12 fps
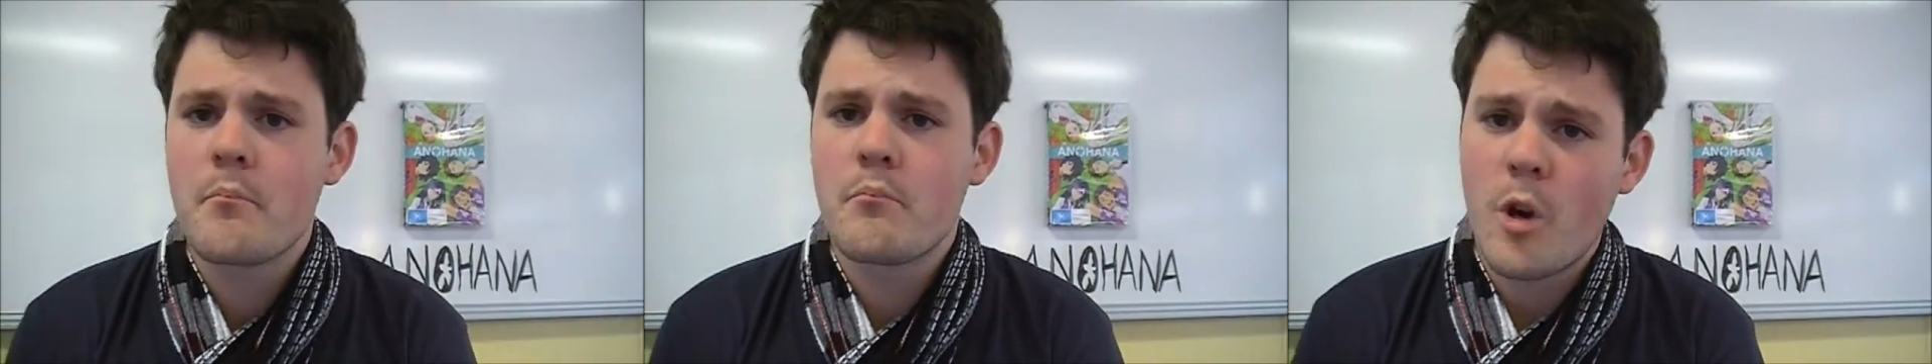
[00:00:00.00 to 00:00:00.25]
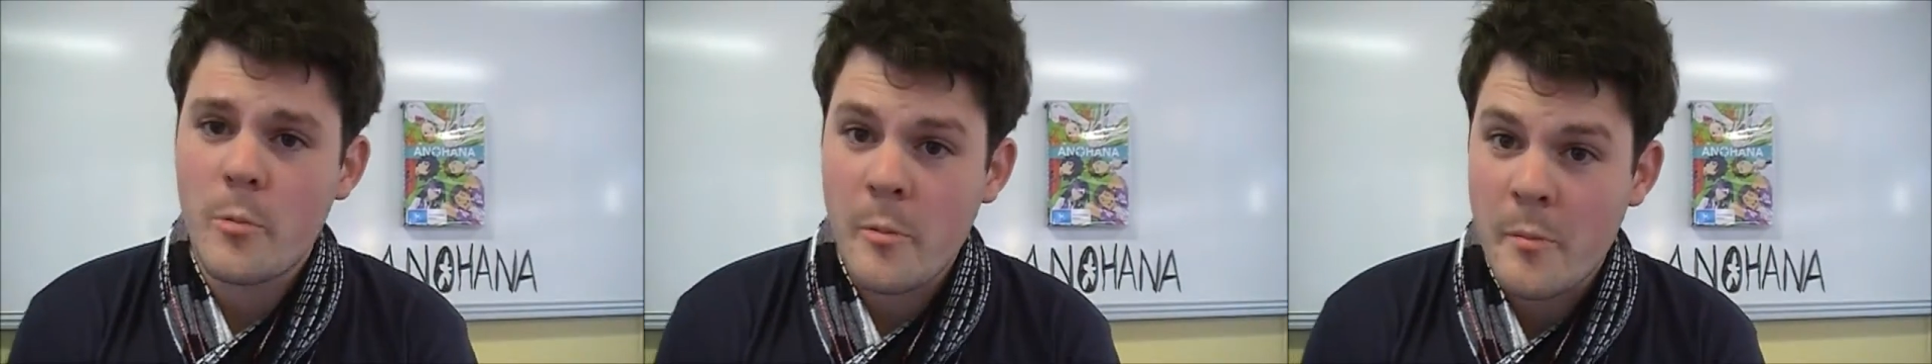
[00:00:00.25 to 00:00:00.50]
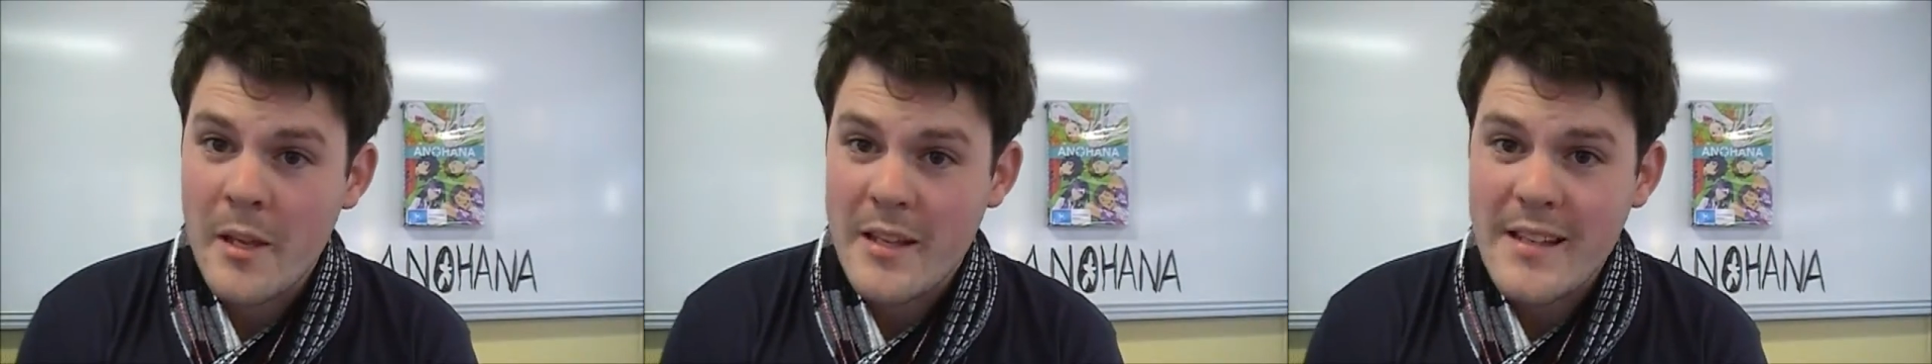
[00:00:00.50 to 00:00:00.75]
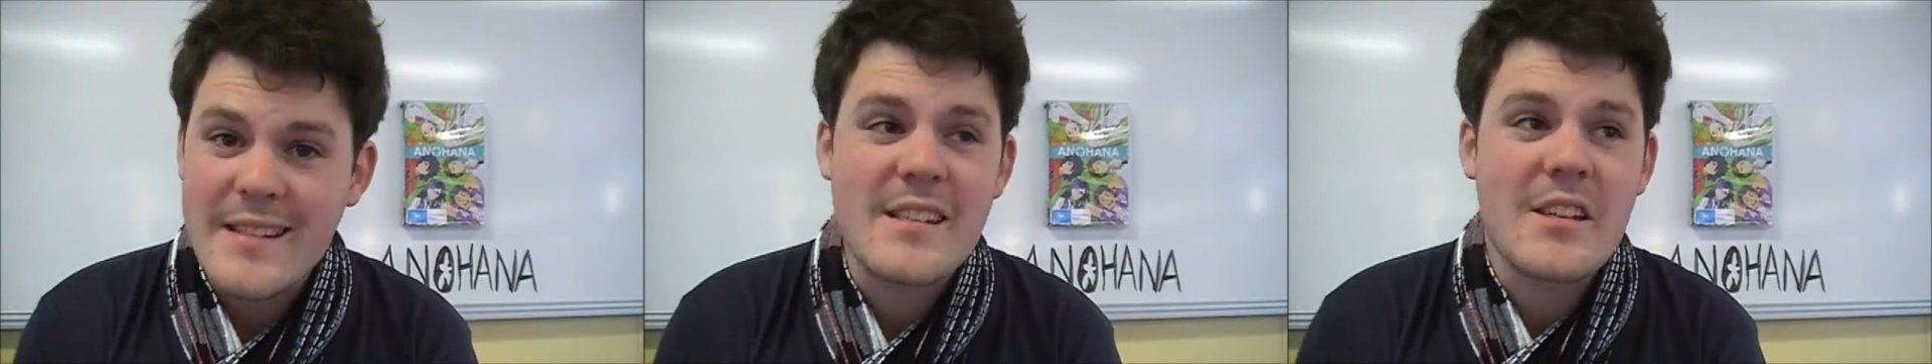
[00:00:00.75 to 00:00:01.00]
Problem
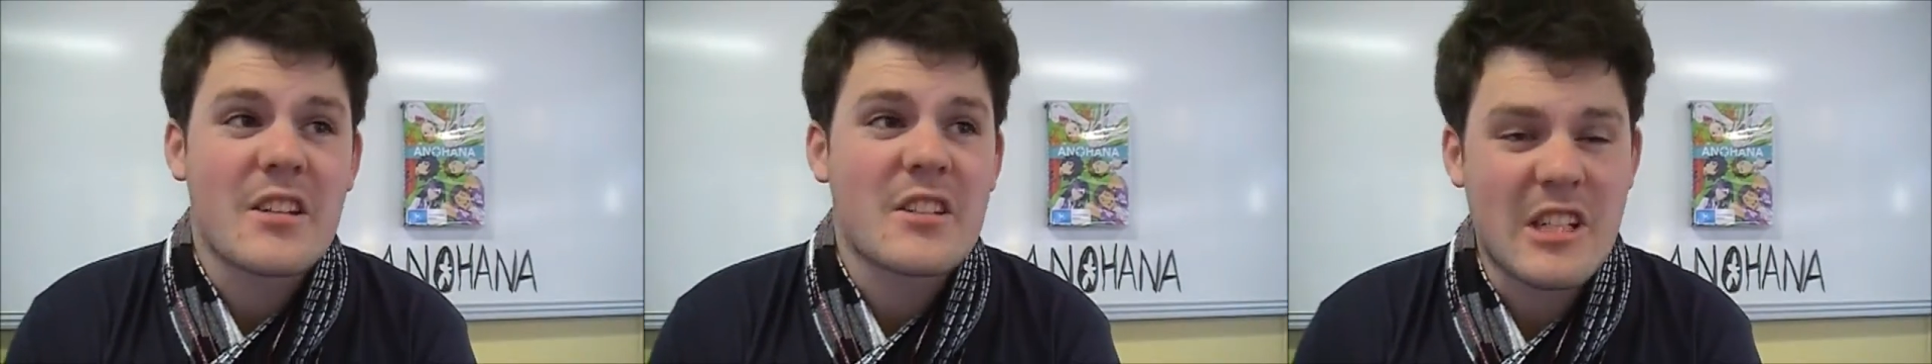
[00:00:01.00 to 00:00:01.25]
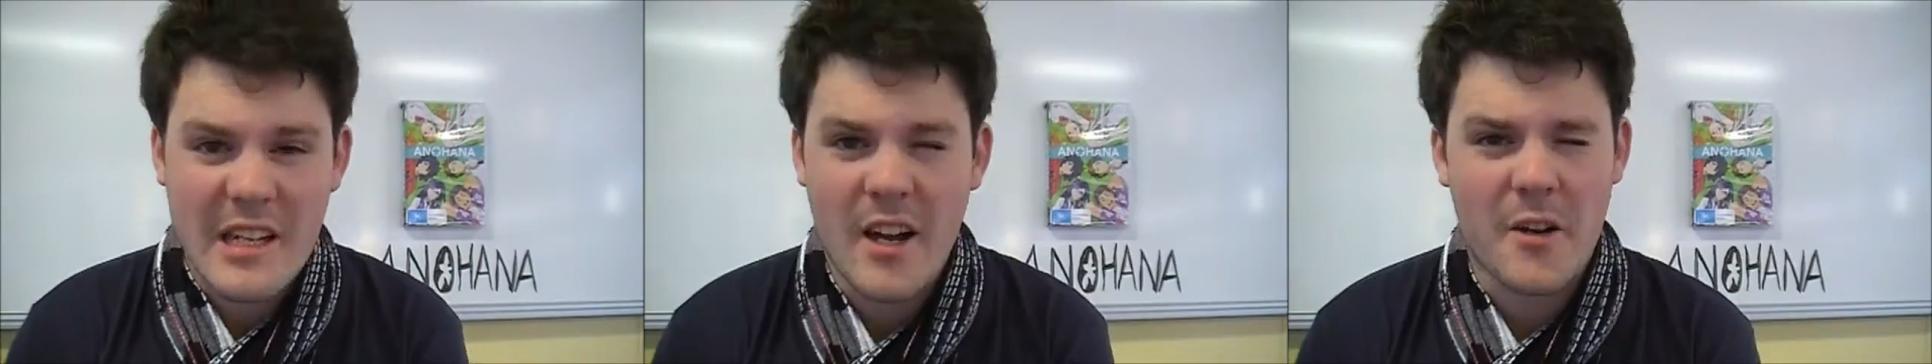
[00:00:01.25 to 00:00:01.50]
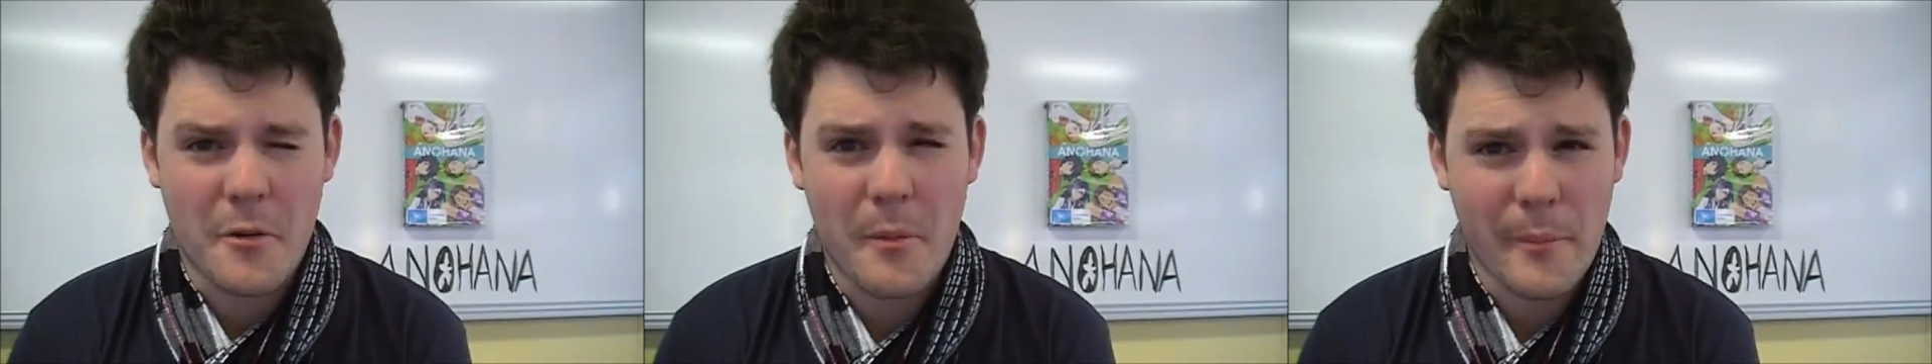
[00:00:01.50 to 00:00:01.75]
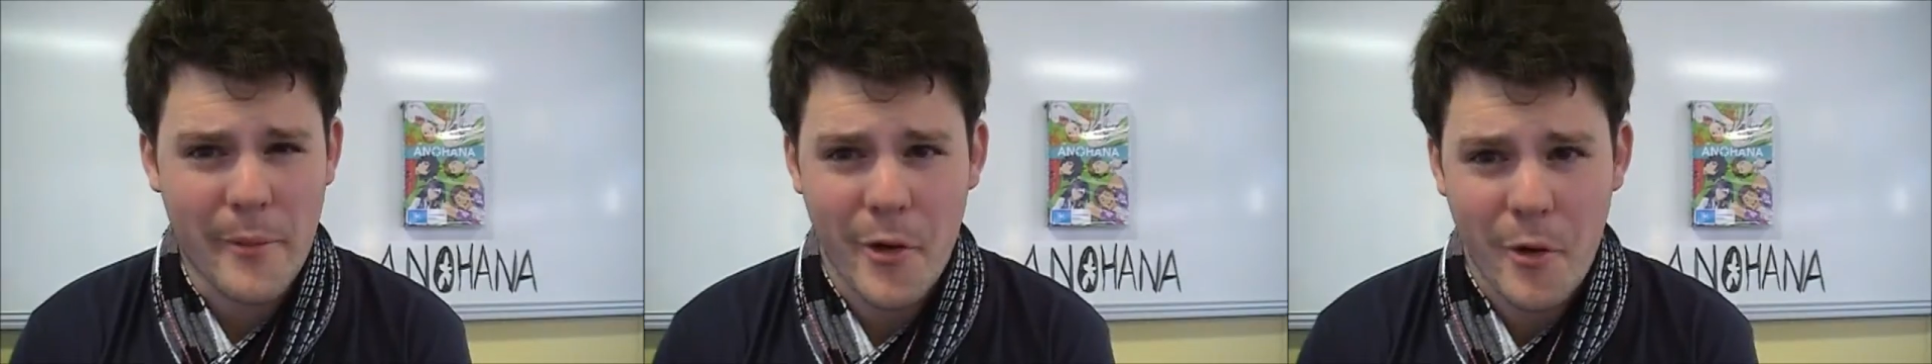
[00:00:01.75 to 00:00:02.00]
is, she can't
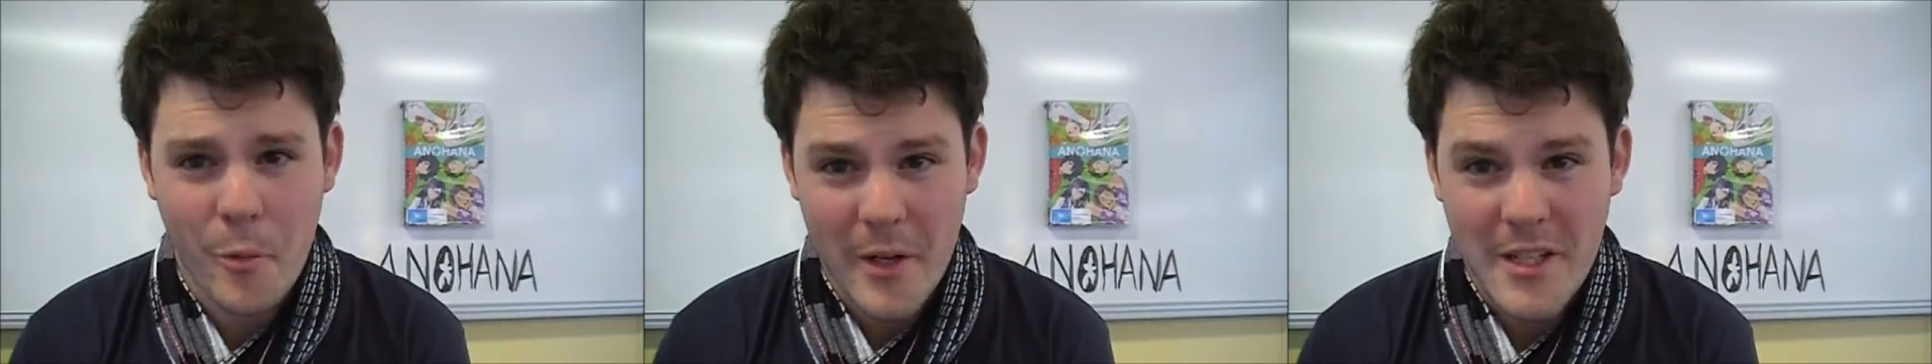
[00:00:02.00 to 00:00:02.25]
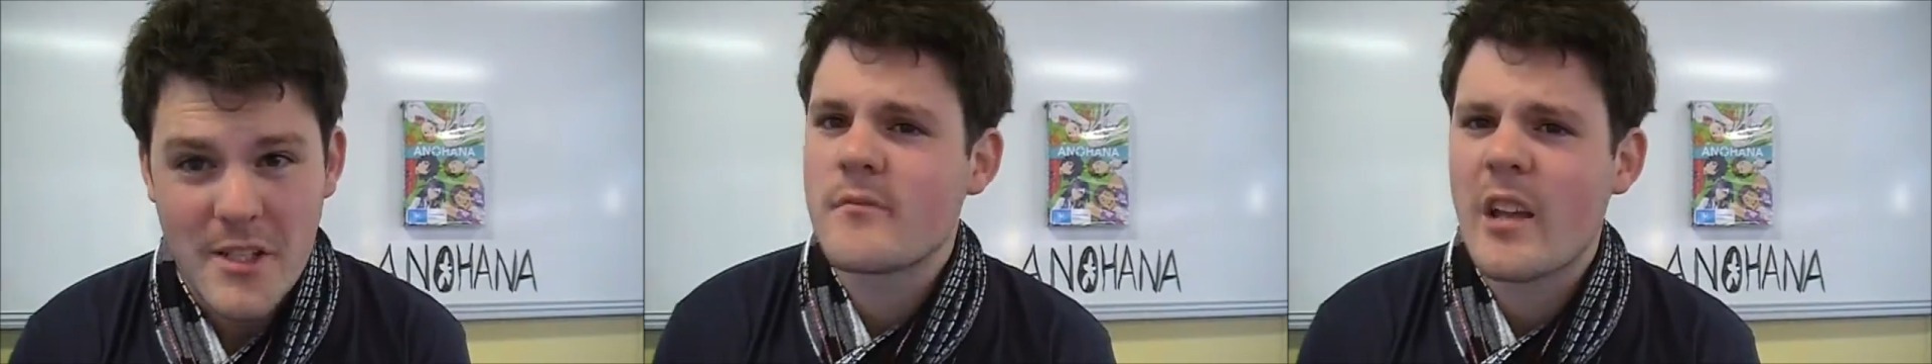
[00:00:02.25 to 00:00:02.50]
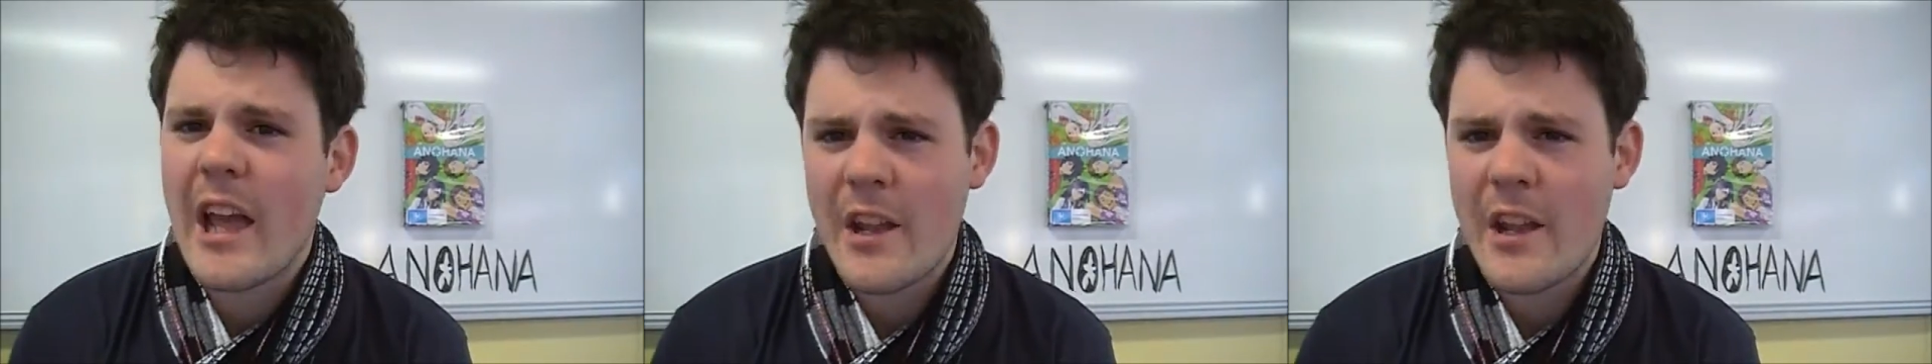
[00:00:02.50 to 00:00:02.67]
remember her wish,